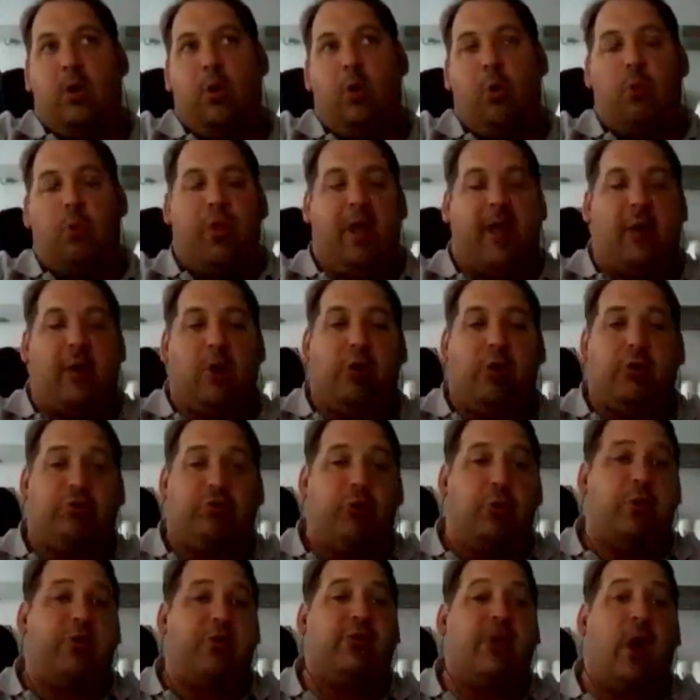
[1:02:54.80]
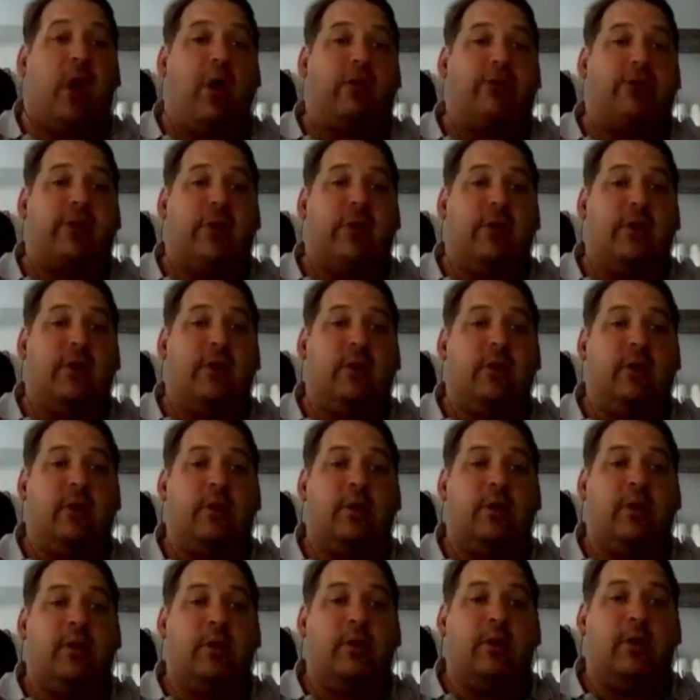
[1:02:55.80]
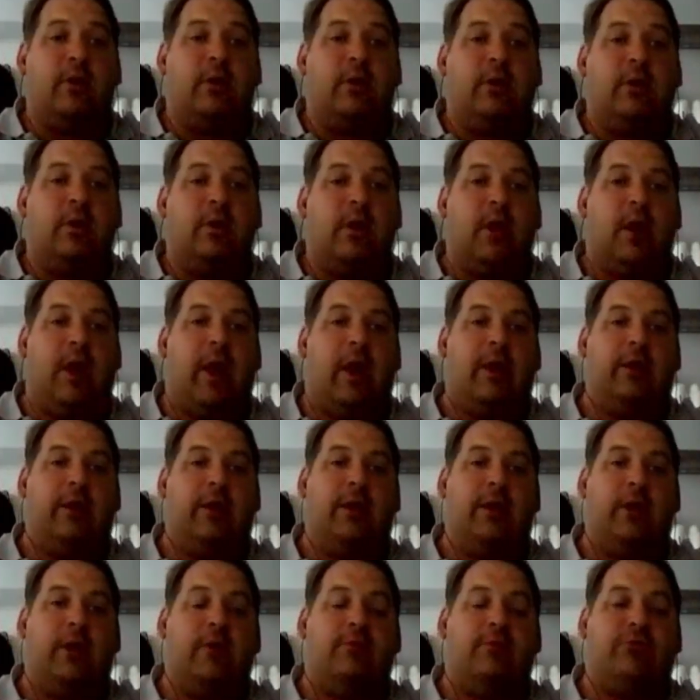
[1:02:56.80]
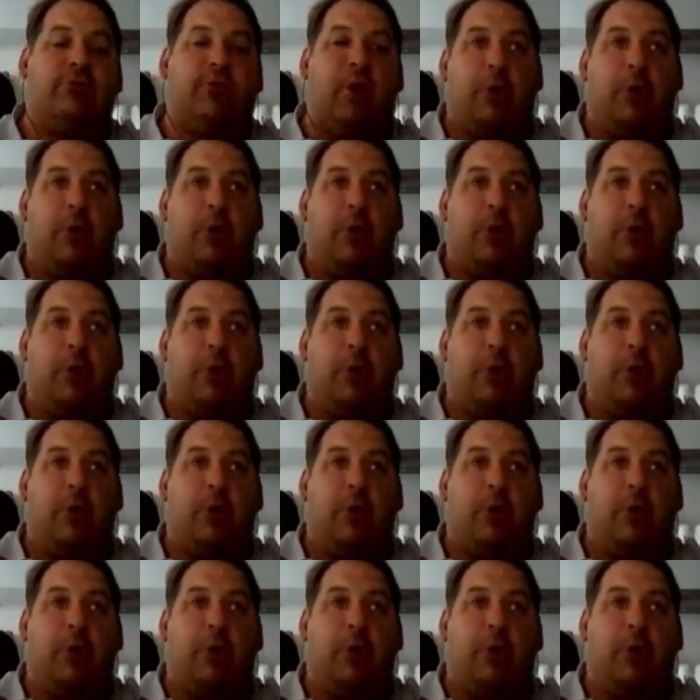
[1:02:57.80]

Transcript: All they got to do is ask, and